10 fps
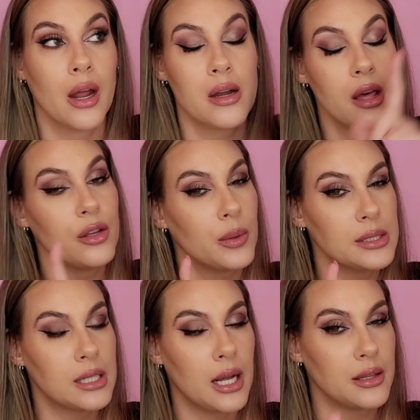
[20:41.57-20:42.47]
Another
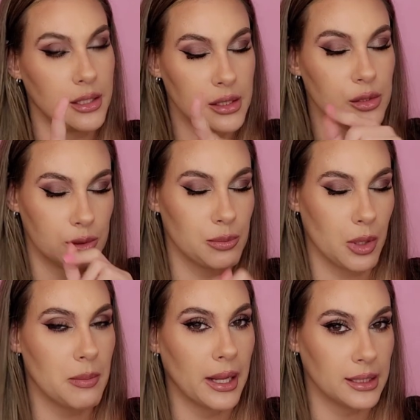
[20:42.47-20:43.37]
reason I think this was
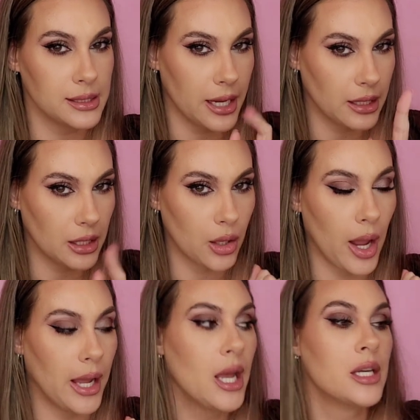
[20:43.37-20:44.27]
premeditated.
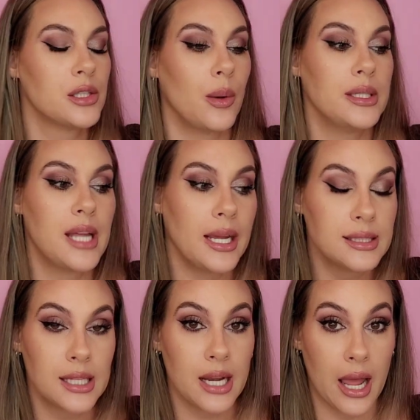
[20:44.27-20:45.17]
Okay. So he
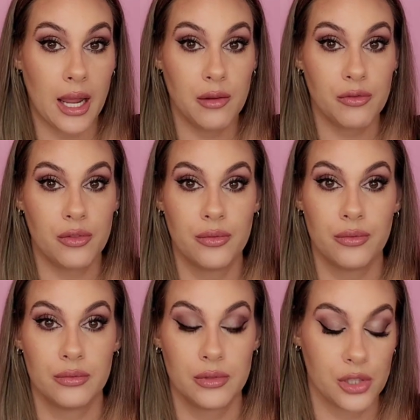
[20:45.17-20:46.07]
takes the knife.
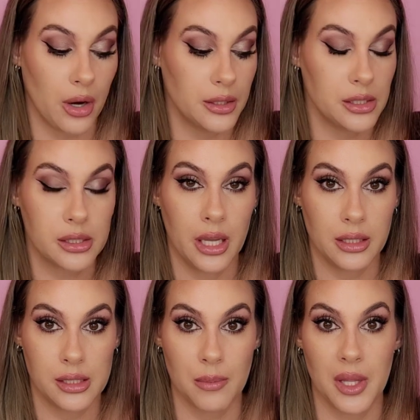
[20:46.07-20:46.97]
Sorry, I just
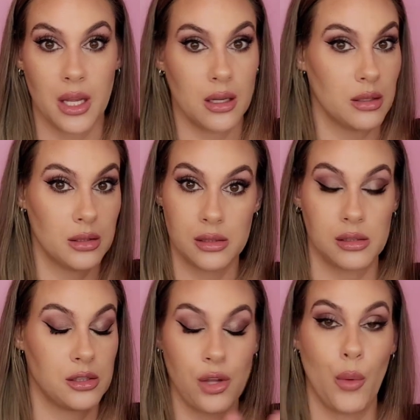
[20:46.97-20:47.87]
kicked something.
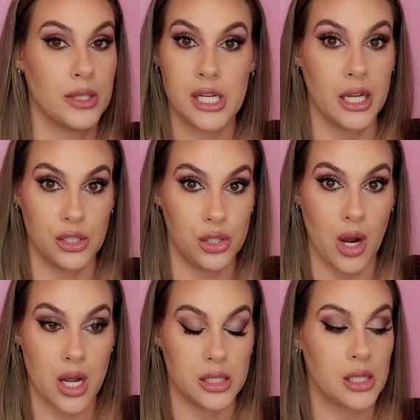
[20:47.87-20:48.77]
This is so intense,
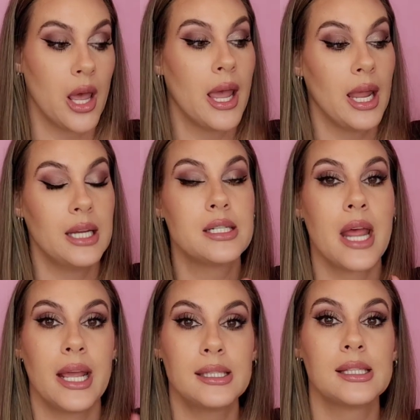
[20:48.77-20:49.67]
you guys. He
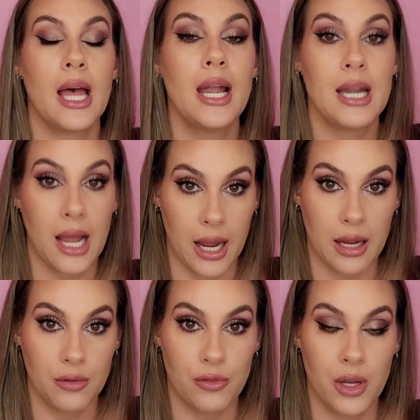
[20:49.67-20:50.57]
takes a
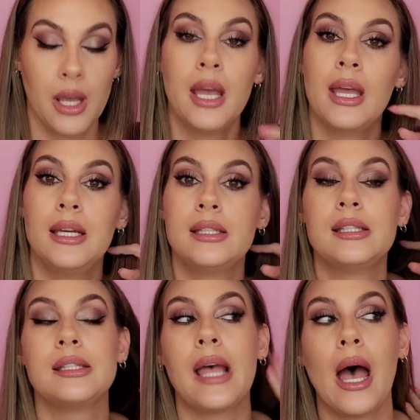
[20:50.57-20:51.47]
knife. He
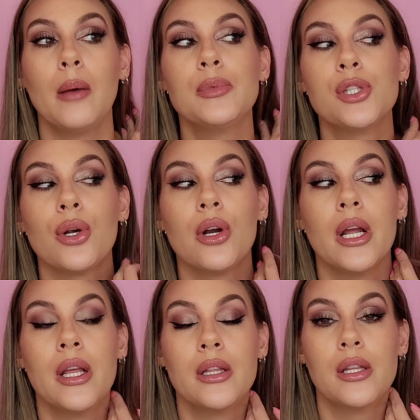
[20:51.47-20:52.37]
stabs
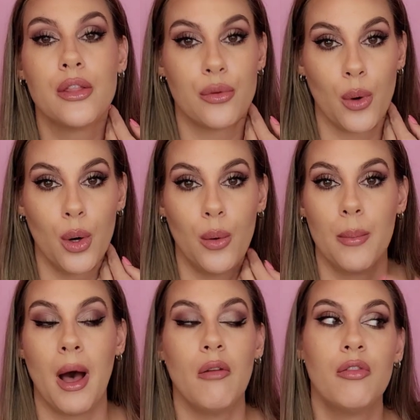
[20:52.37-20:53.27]
her in the
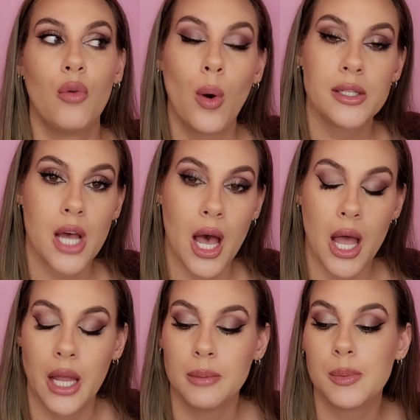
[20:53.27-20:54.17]
throat about 4
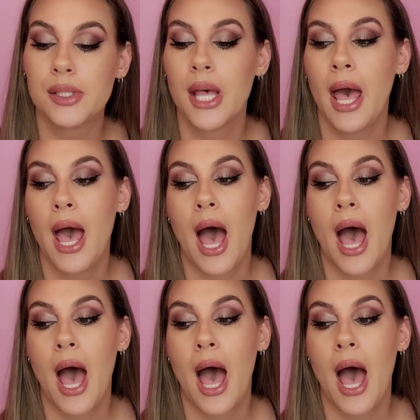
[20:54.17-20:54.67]
times.